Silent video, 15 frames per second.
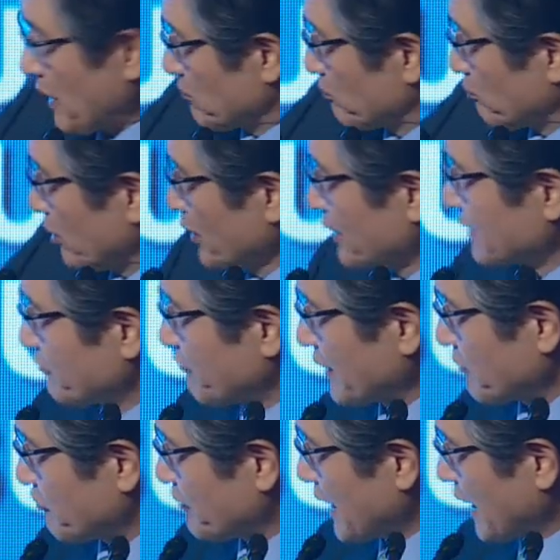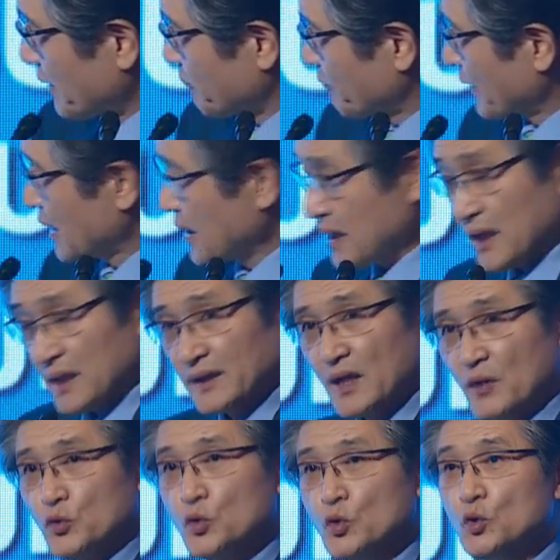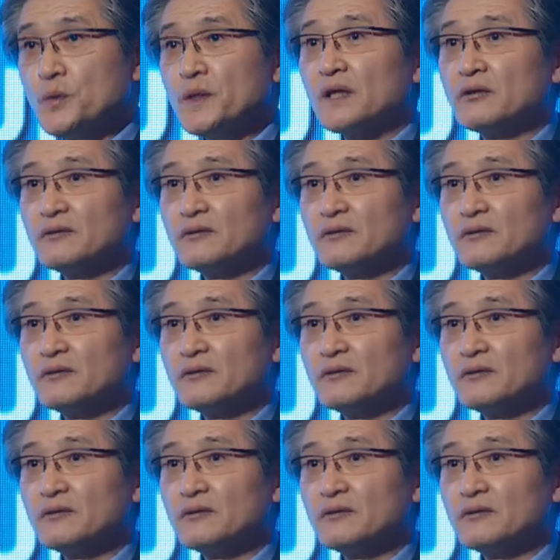point number five, then who will do